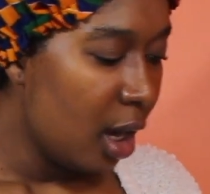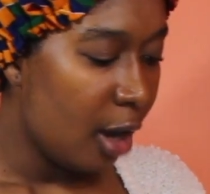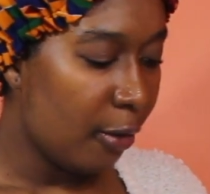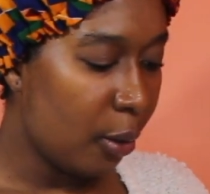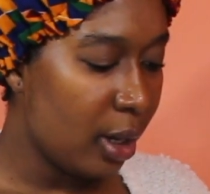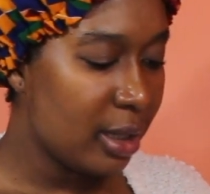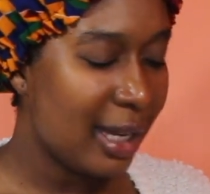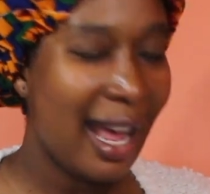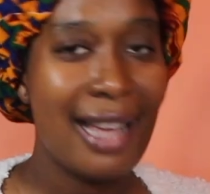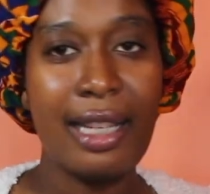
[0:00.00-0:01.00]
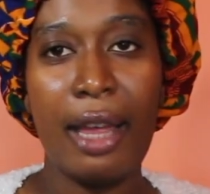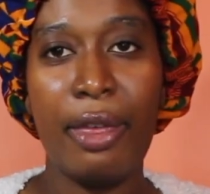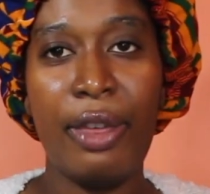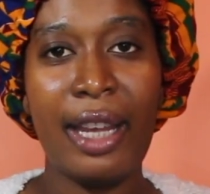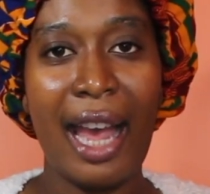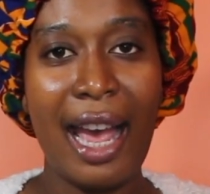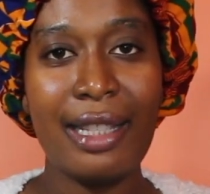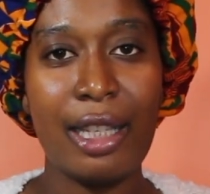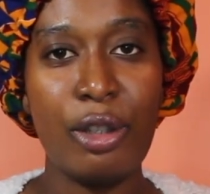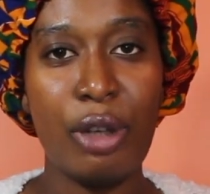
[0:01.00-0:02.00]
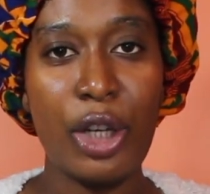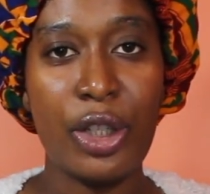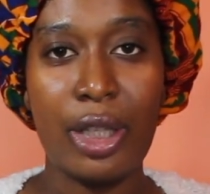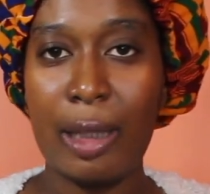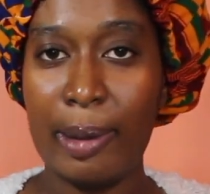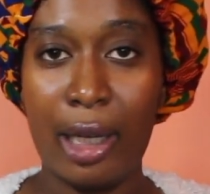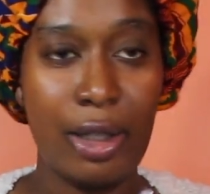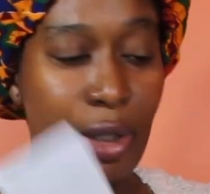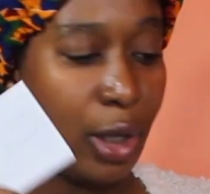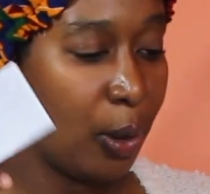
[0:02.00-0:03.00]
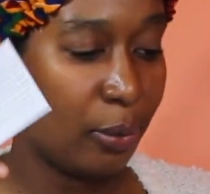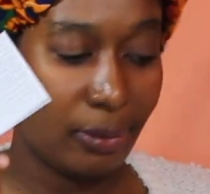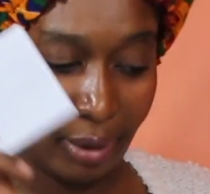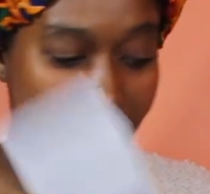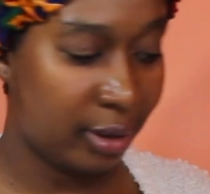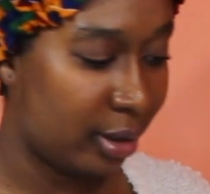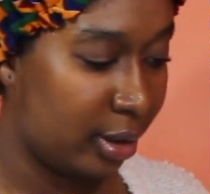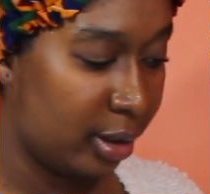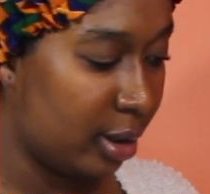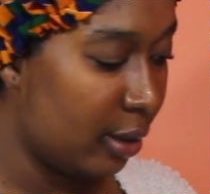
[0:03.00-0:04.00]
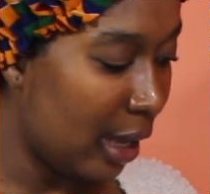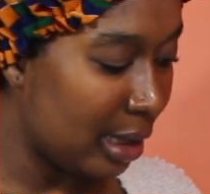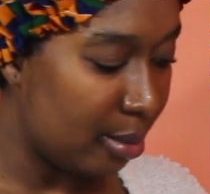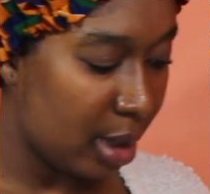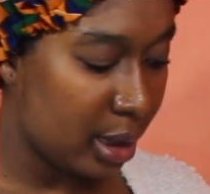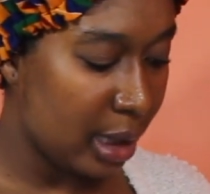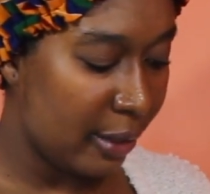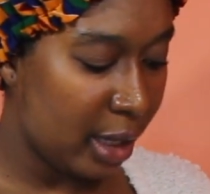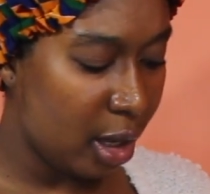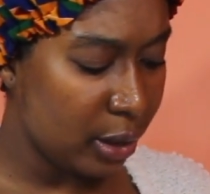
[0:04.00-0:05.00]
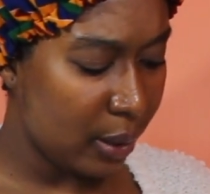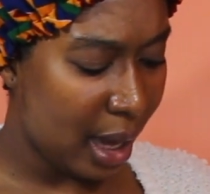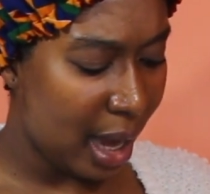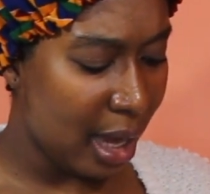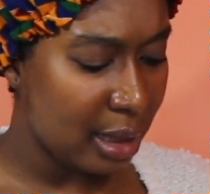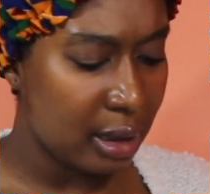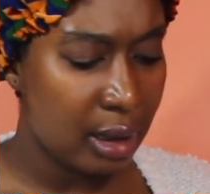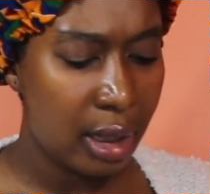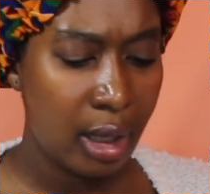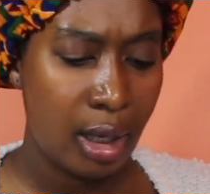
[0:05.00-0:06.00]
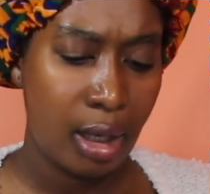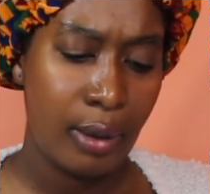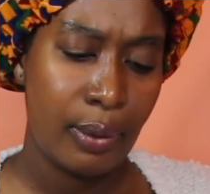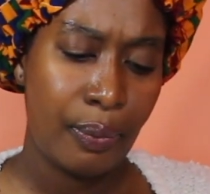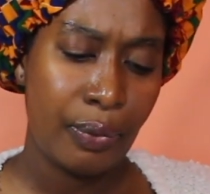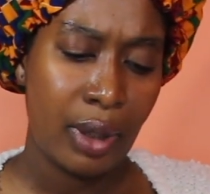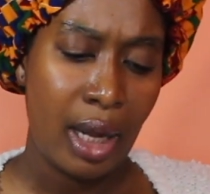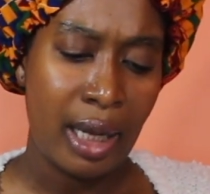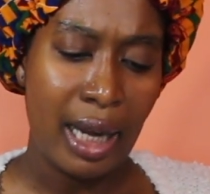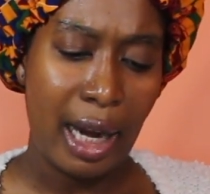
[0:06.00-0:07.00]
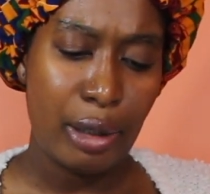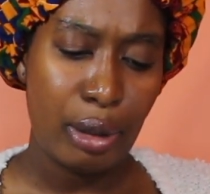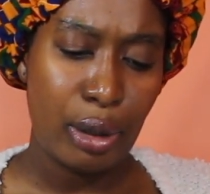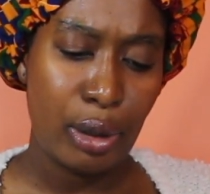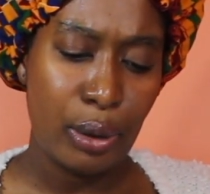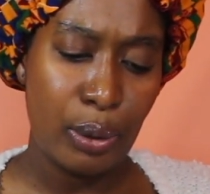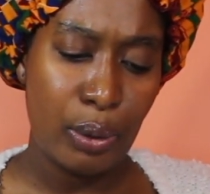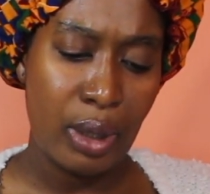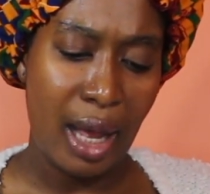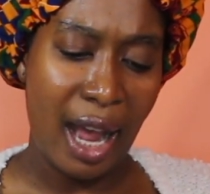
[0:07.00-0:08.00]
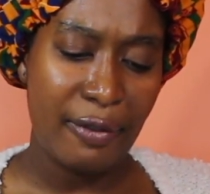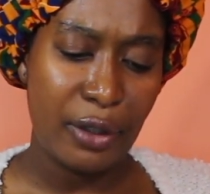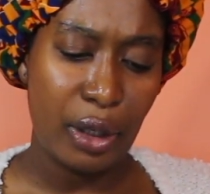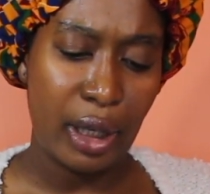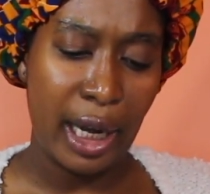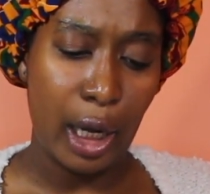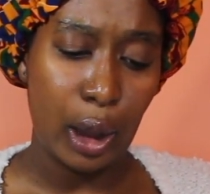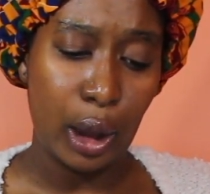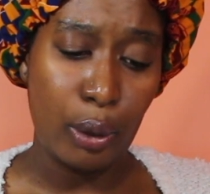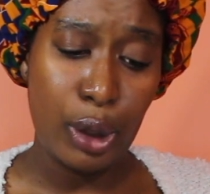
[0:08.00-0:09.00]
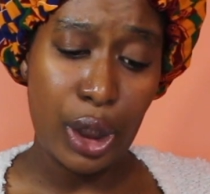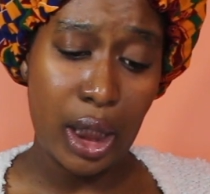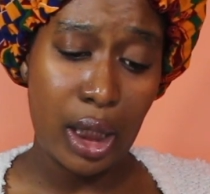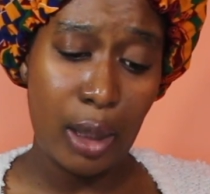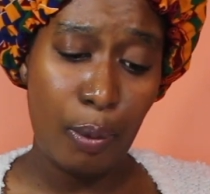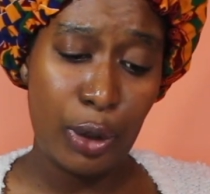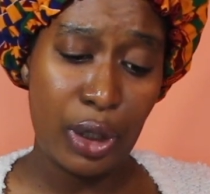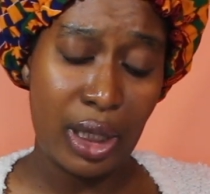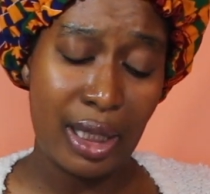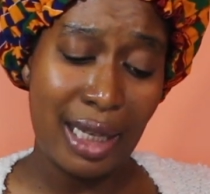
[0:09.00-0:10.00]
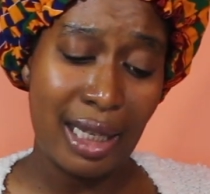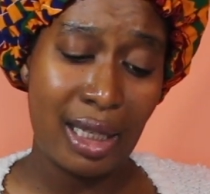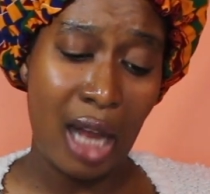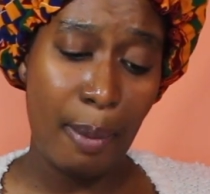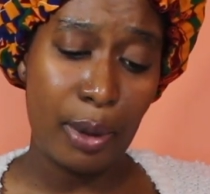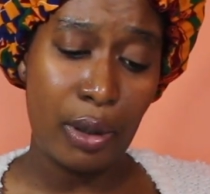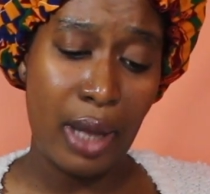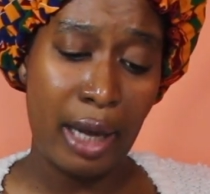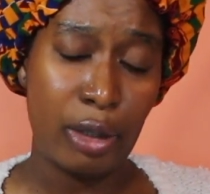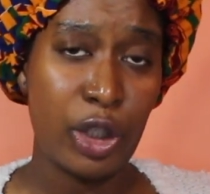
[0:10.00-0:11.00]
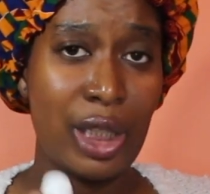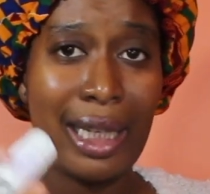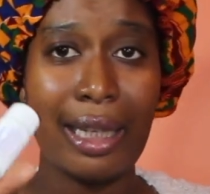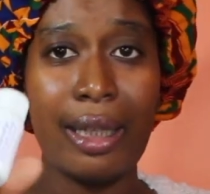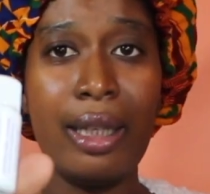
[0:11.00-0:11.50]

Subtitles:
Of course, it has a thick ass instructions because that's a must. And then it also has an extra soothe aftercare lotion, which it says is topical analgesic.